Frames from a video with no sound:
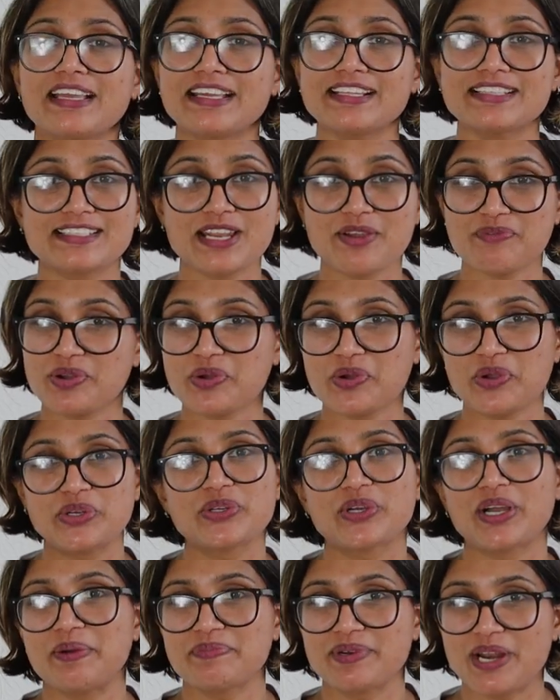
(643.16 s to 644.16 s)
It's never going
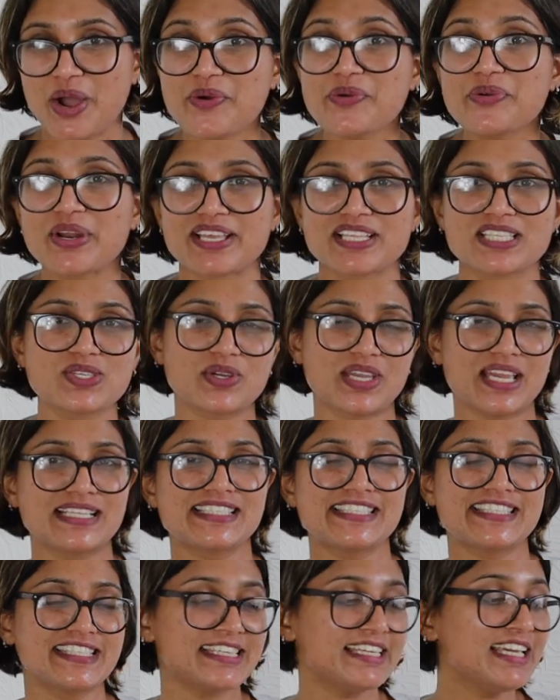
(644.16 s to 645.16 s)
to come down, as you
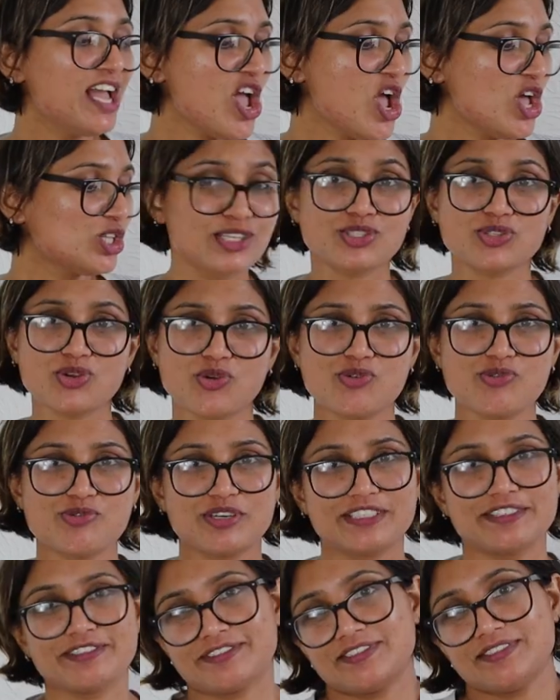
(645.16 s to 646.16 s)
can see.
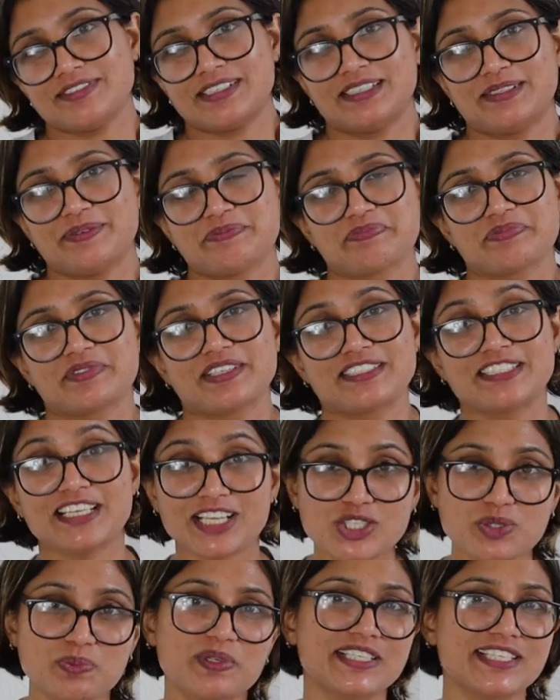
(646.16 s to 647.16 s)
So, you know,
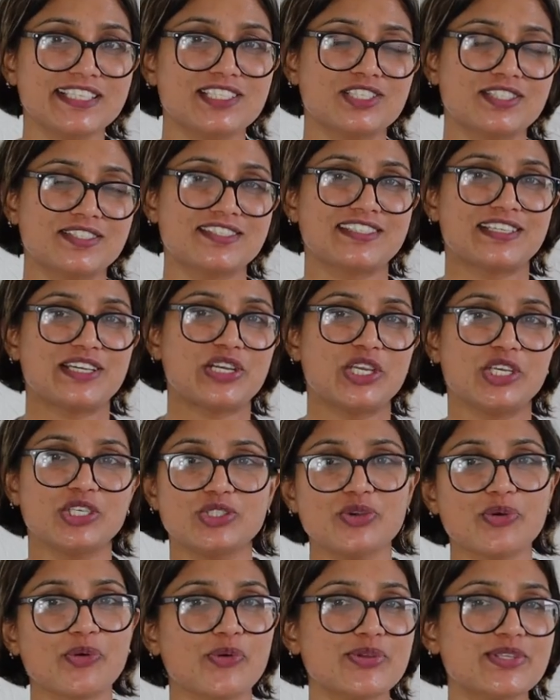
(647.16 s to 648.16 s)
judgment is
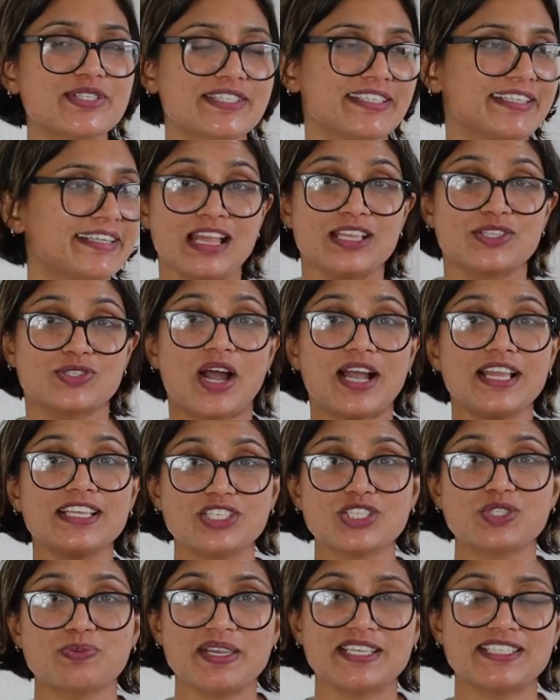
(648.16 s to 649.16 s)
yours. So I
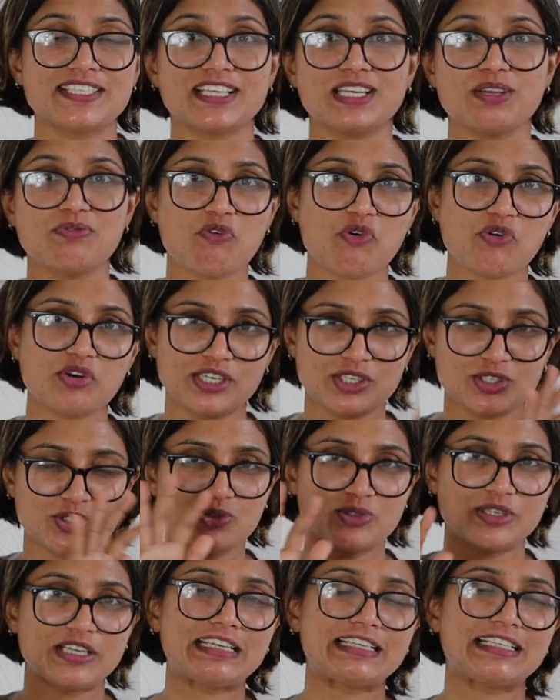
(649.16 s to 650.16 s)
just basically wanted
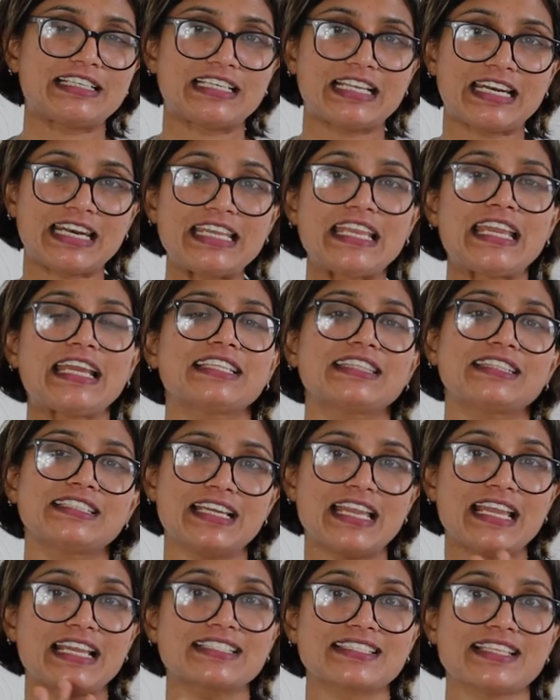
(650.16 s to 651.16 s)
to create
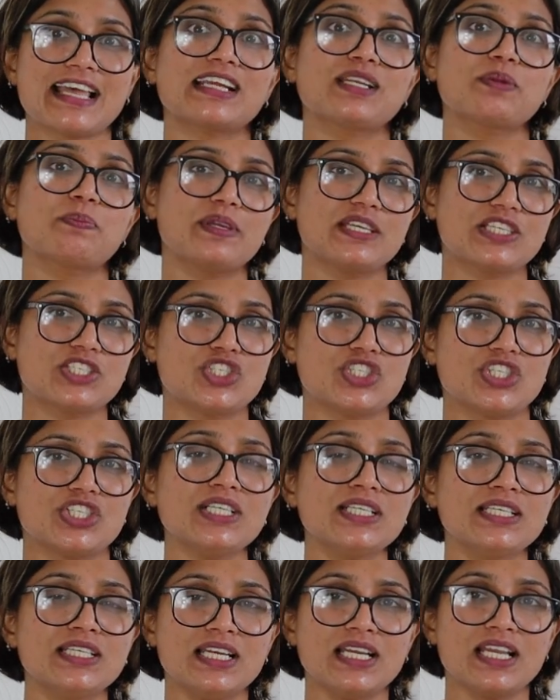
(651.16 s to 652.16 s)
the exact
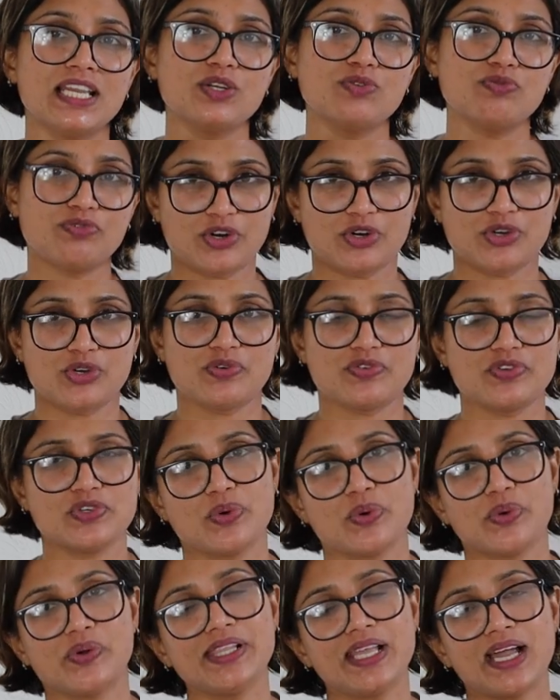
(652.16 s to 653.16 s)
picture in front of
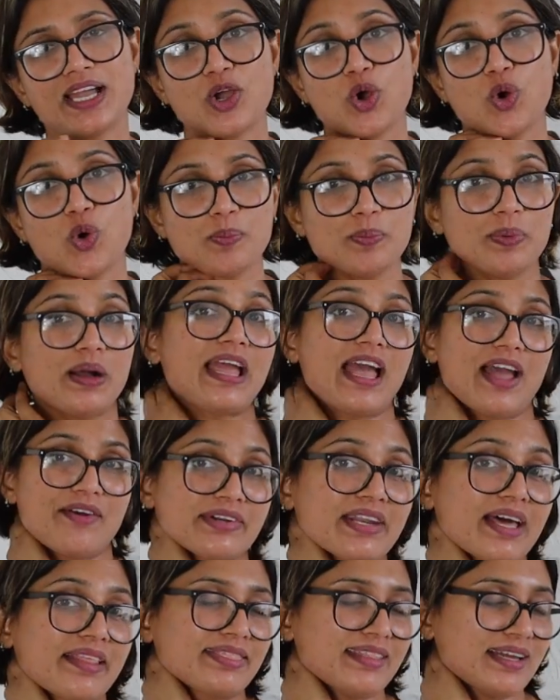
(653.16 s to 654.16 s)
you all. I hope I
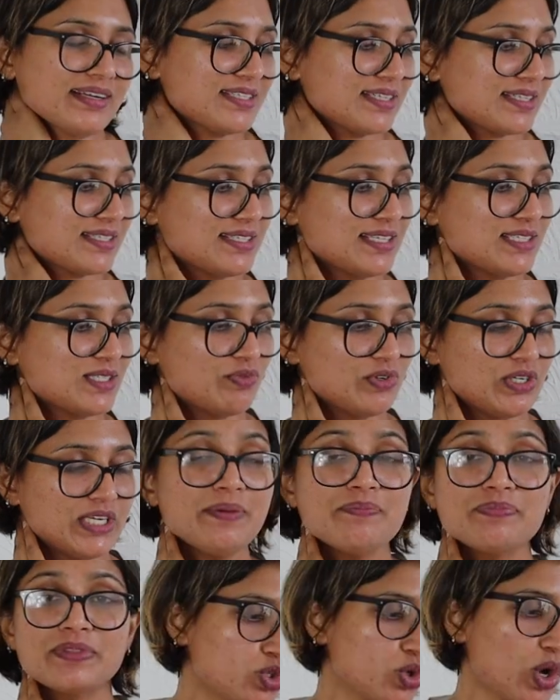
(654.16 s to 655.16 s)
have done that
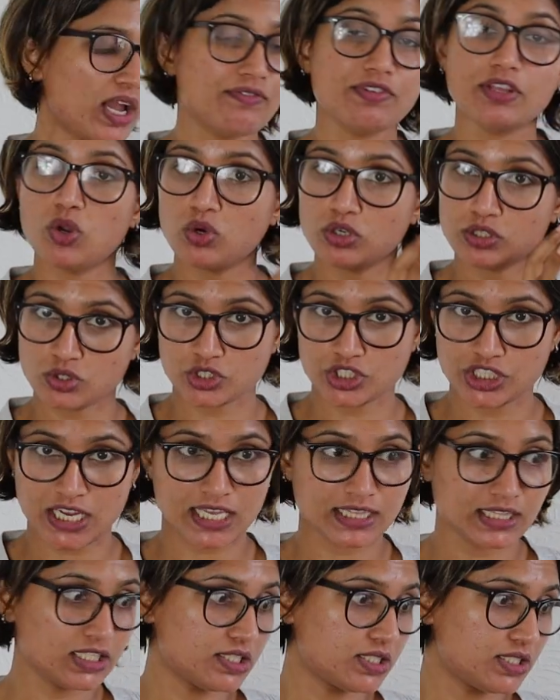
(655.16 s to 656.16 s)
successfully. So I will also
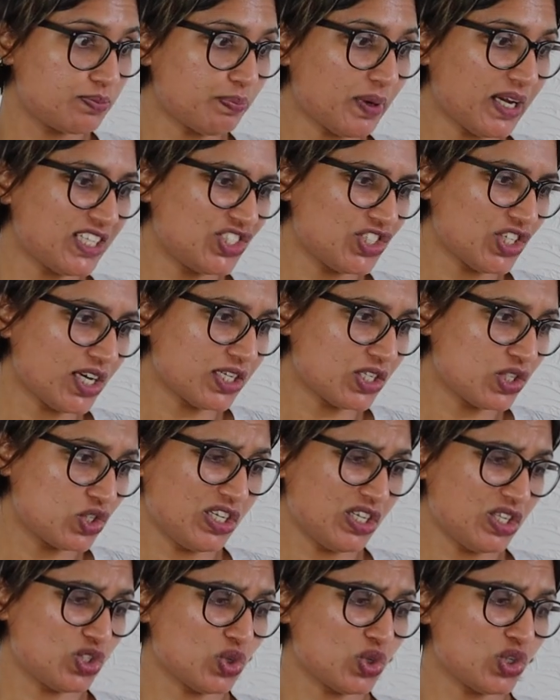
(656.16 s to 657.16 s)
share this pie chart
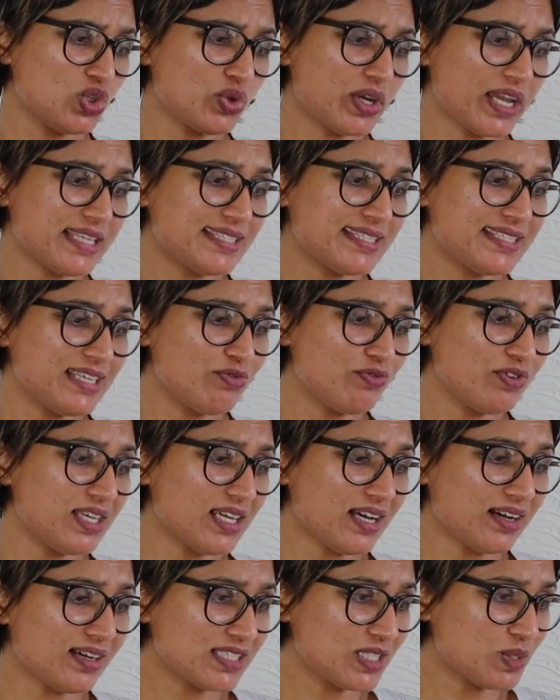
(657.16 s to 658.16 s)
so you can see
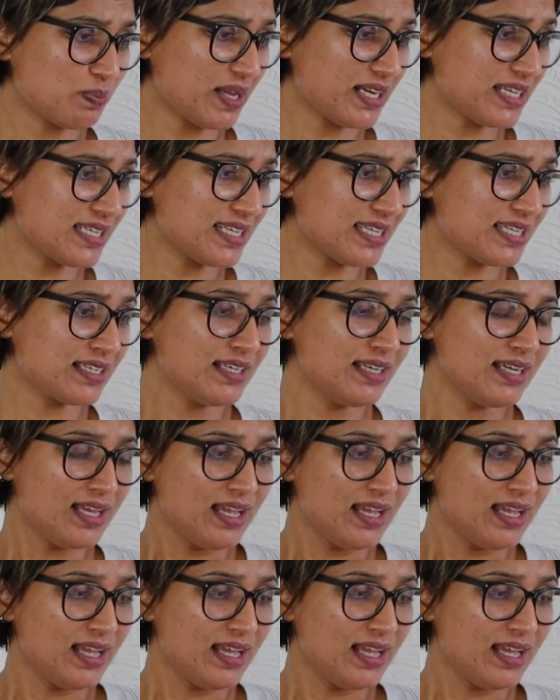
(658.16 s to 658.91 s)
we are spending